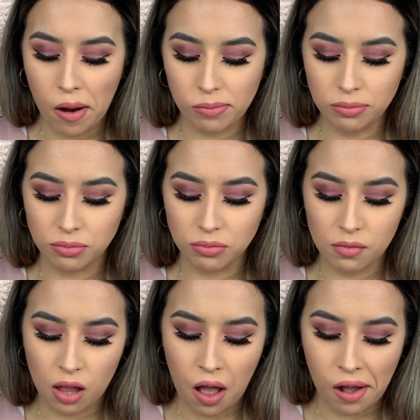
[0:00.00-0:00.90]
Mm.
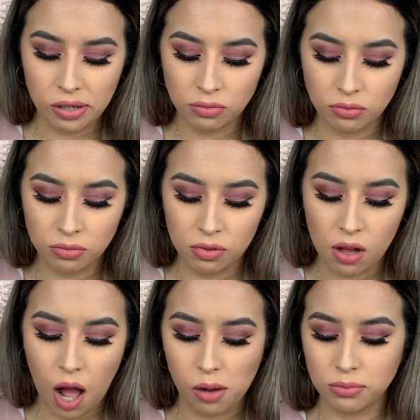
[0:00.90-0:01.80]

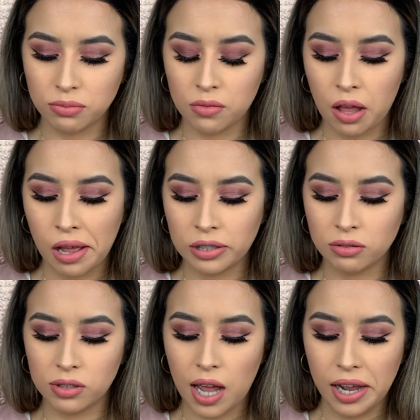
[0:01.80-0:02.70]
Oh,
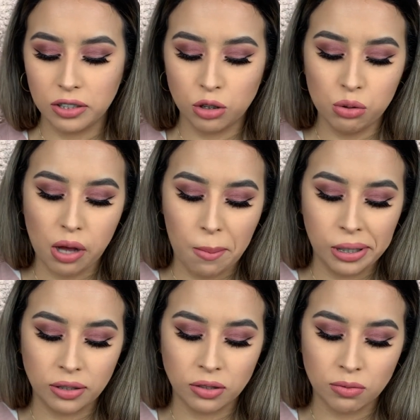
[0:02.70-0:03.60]
take two
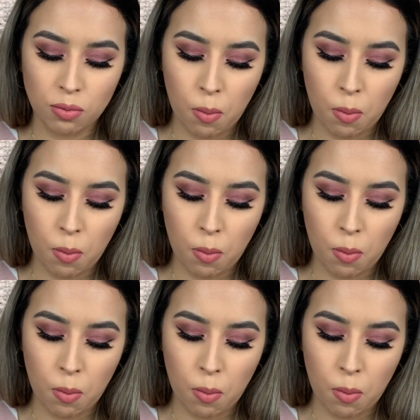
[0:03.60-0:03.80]
gummies.